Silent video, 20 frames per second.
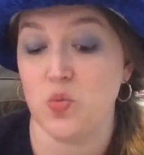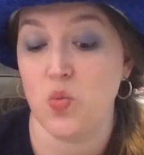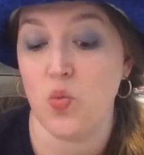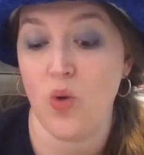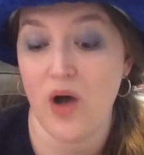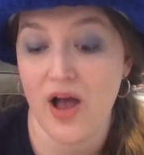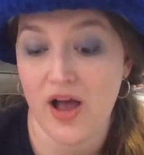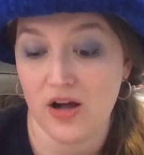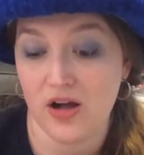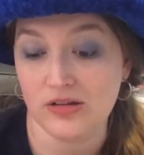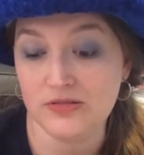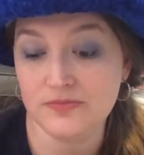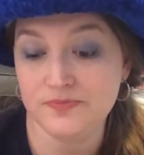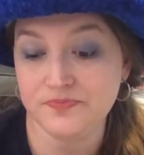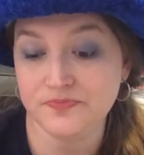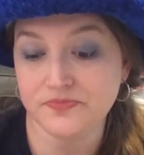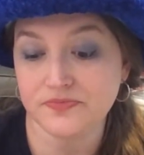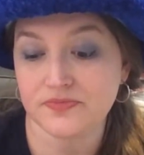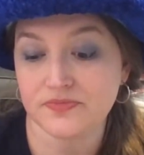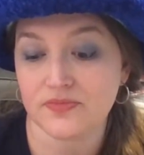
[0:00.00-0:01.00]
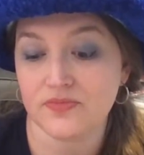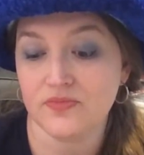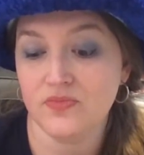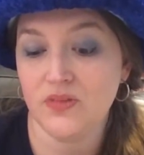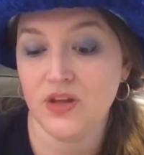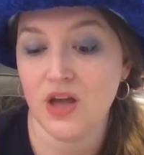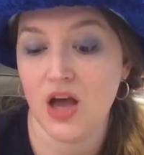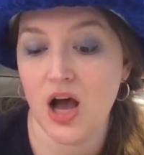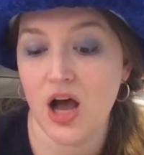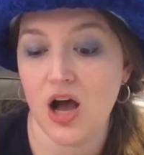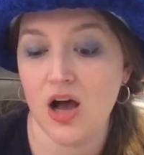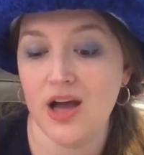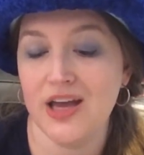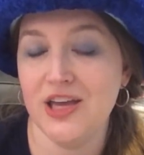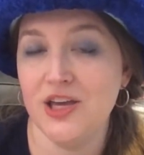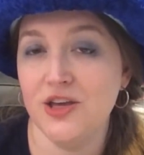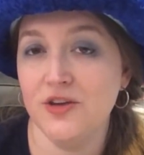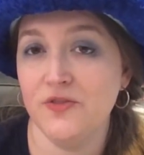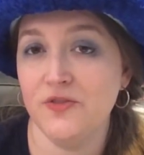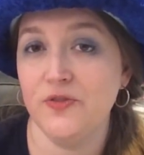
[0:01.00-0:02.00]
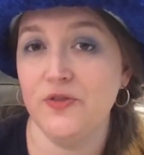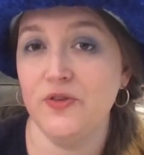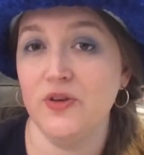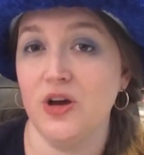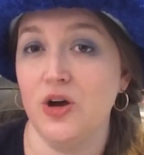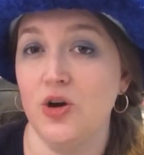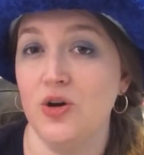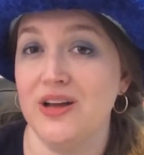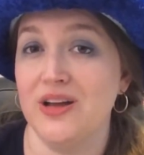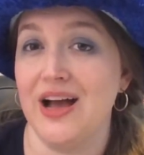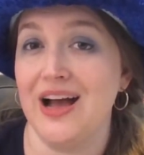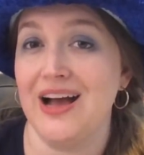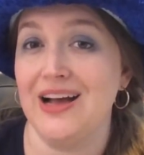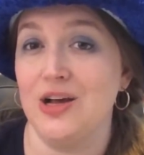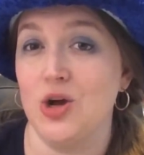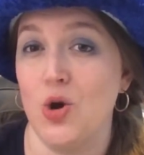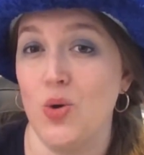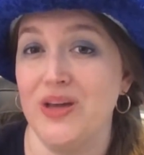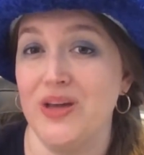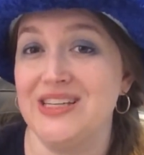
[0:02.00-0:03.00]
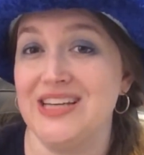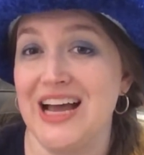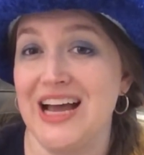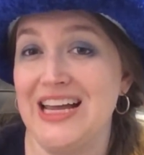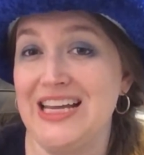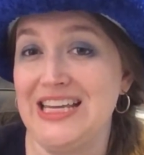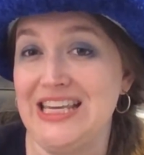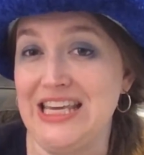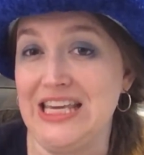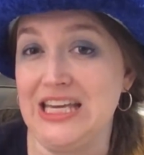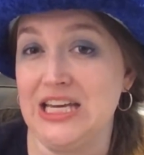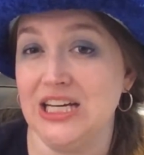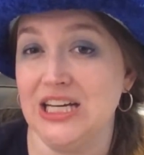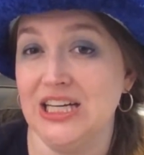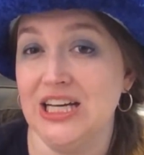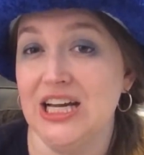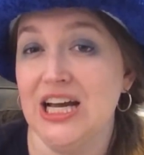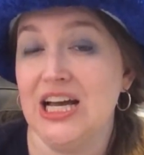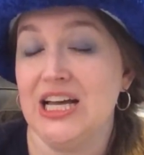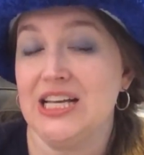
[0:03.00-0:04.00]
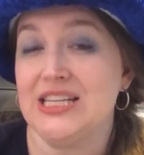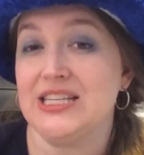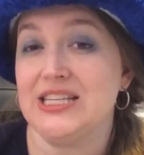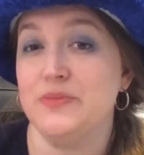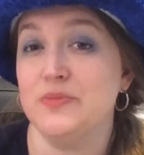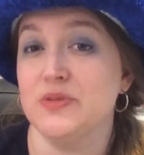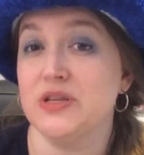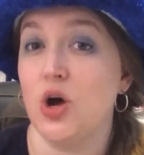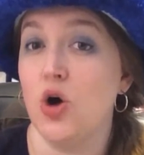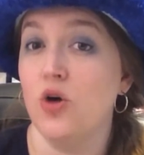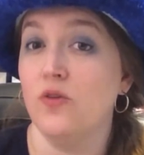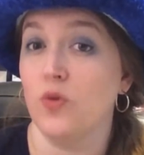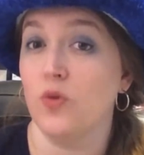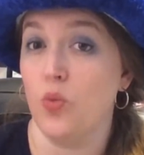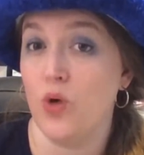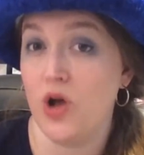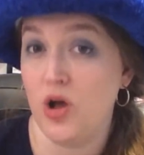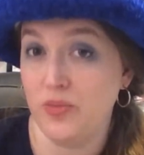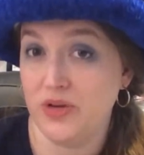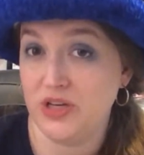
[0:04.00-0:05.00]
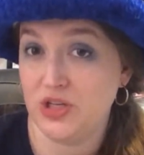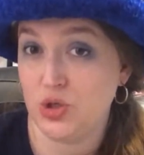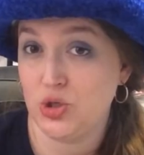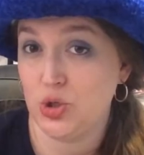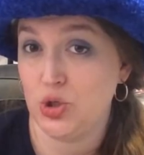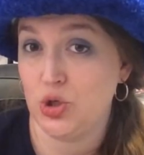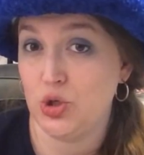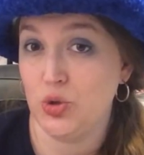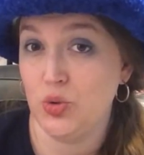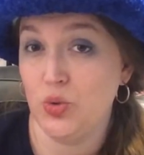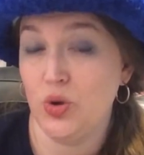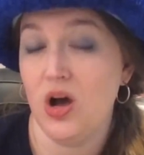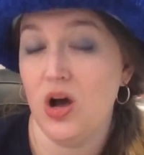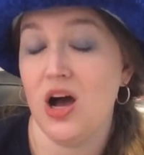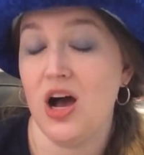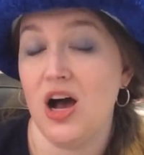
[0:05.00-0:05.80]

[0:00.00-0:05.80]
well. If going to IKEA seems overwhelming to you,